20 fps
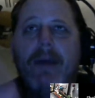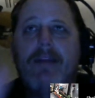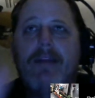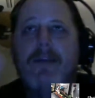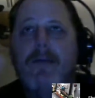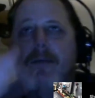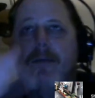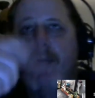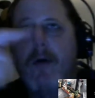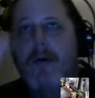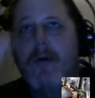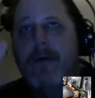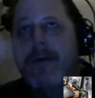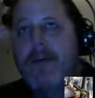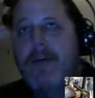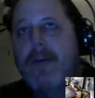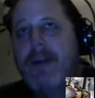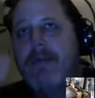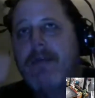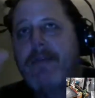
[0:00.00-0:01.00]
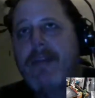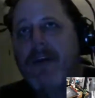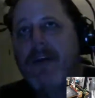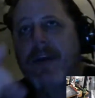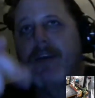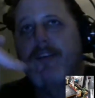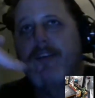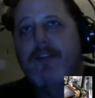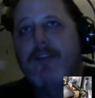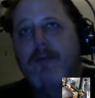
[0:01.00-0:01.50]
the rotor and everything
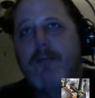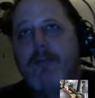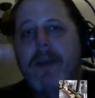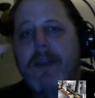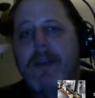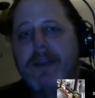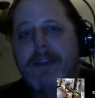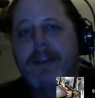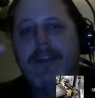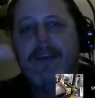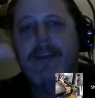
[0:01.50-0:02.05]
spin in this